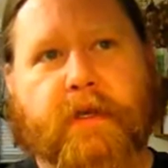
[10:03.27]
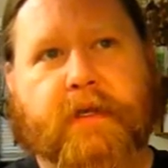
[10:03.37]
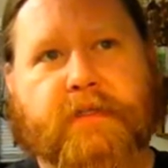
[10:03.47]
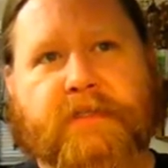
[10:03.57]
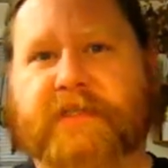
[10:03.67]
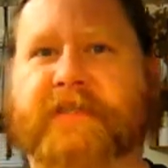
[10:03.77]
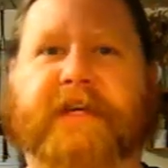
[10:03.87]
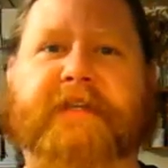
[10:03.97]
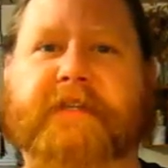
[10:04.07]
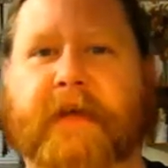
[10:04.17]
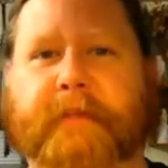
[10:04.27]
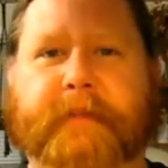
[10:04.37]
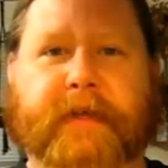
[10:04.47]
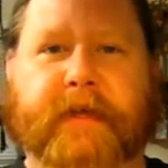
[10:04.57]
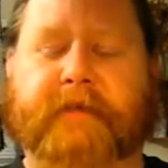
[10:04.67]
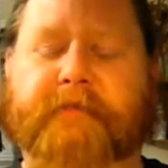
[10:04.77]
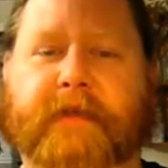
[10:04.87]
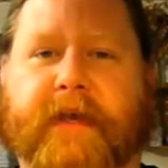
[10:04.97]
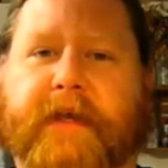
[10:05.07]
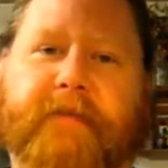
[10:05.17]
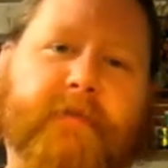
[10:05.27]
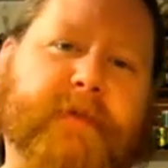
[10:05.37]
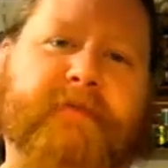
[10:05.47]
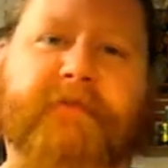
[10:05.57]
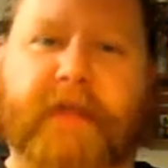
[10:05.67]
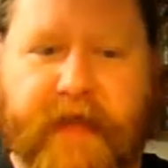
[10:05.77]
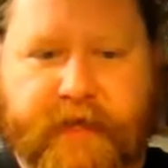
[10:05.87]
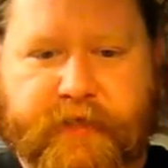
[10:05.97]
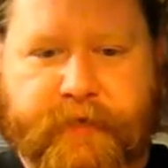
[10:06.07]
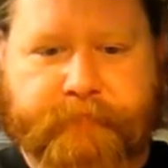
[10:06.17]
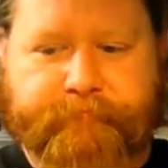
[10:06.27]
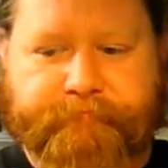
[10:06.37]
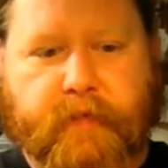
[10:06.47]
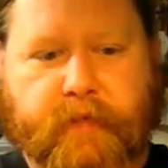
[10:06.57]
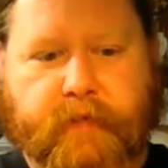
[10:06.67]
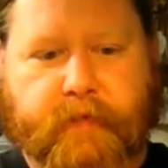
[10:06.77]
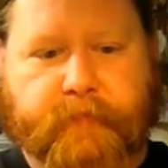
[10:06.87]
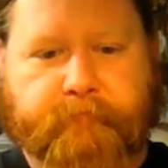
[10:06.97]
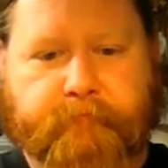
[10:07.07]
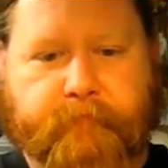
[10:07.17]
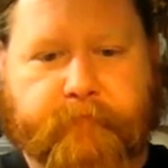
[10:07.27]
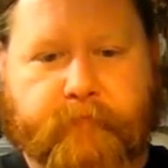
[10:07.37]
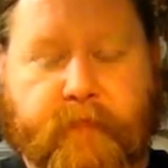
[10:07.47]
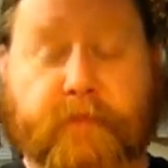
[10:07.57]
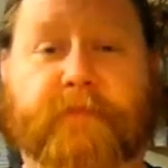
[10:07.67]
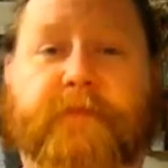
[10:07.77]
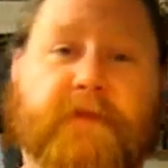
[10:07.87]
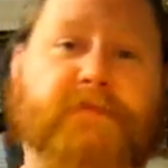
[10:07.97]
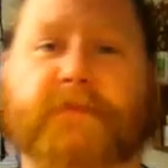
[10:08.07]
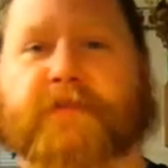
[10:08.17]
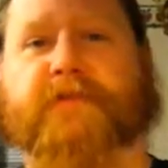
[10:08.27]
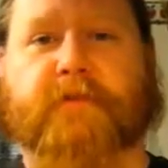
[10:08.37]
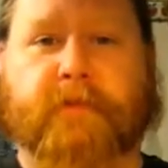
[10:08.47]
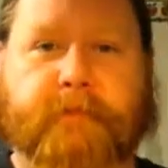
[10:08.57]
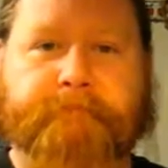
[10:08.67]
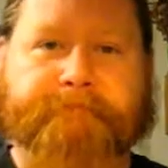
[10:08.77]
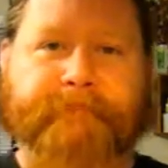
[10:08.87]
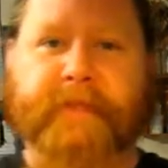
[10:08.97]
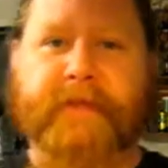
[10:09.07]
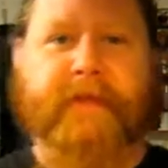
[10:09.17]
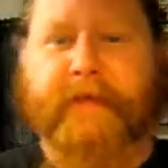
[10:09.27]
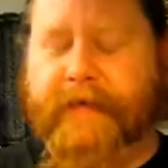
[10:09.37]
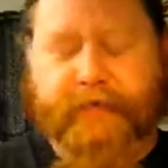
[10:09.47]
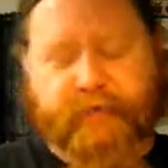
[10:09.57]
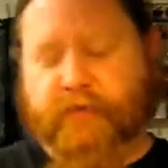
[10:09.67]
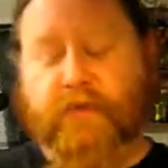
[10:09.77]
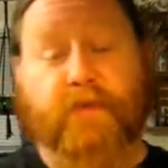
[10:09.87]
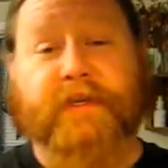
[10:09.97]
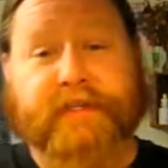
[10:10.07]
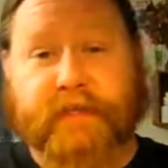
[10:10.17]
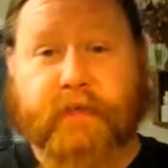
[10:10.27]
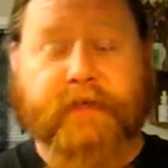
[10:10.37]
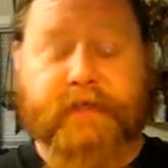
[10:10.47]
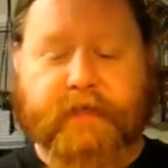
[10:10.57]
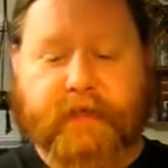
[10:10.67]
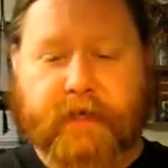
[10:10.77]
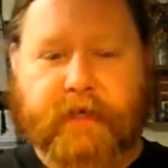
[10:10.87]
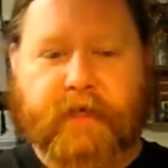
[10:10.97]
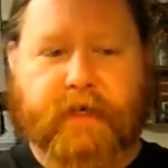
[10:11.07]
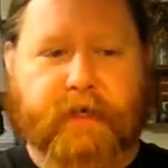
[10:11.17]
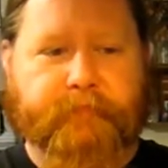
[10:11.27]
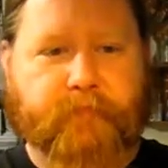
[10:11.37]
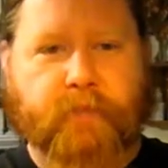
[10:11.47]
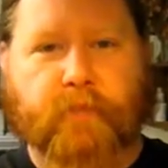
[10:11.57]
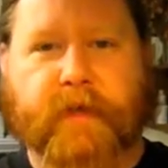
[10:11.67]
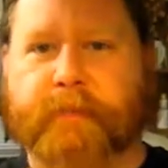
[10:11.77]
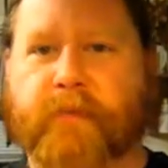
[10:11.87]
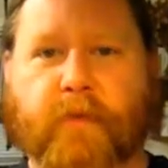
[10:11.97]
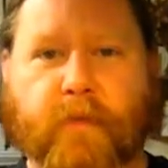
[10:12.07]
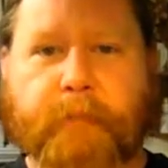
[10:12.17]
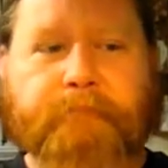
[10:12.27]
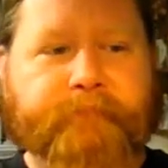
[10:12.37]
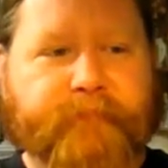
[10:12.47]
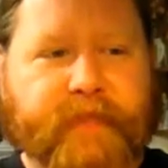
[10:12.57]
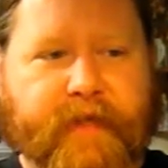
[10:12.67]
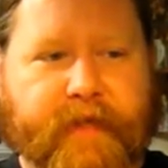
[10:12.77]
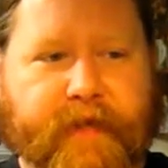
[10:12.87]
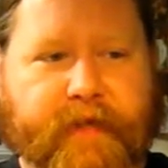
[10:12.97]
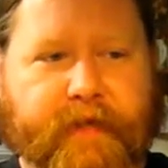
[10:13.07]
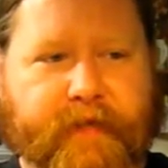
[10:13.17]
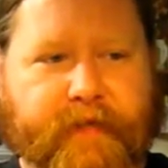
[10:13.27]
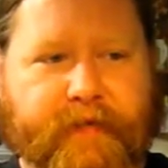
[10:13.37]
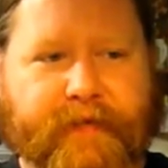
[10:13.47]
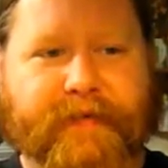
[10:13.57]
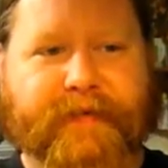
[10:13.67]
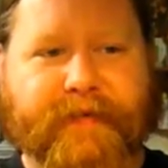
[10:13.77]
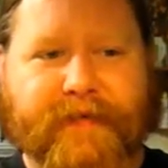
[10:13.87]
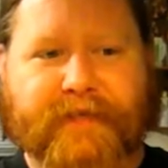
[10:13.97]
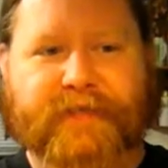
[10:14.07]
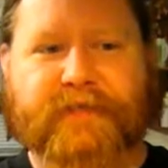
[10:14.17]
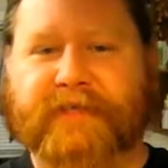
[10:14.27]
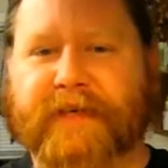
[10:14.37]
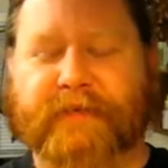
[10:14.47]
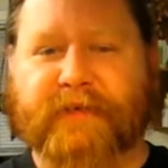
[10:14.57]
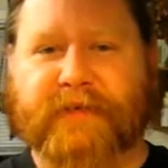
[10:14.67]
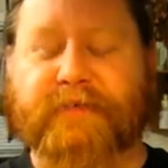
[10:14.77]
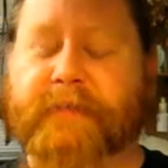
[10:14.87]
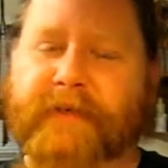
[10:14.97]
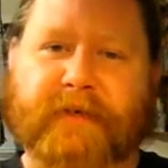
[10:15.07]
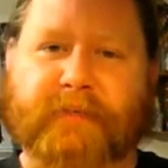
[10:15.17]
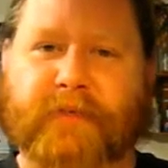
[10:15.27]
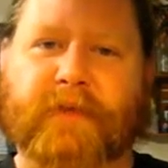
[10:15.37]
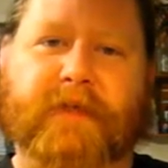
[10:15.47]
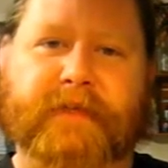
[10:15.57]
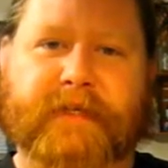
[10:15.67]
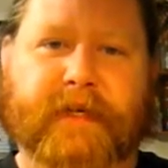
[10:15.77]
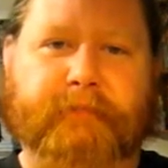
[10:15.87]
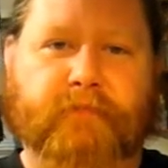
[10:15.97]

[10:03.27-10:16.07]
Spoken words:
It's the second time in my life that I had ever been flashed. The first was this girl. It was crazy. We had a pool, and she used to come over swimming in our pool all the time.